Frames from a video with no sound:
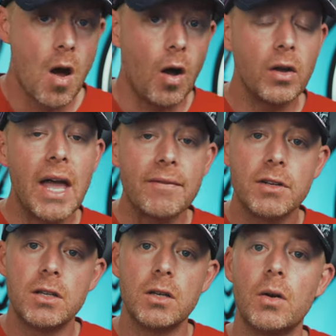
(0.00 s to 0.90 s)
all you have
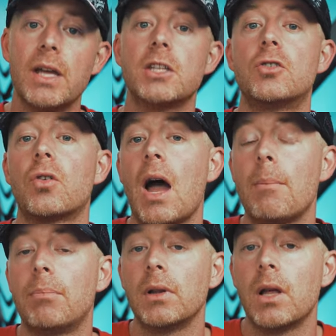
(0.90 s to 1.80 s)
to do is
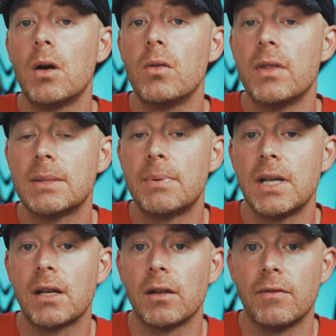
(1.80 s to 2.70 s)
drop below this
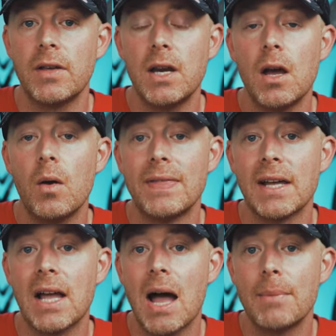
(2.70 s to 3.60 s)
particular video in
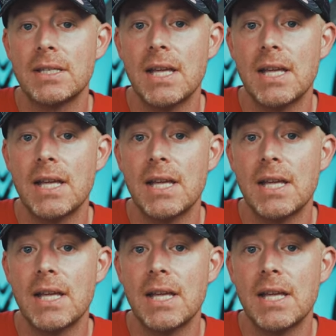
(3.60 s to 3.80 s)
the comment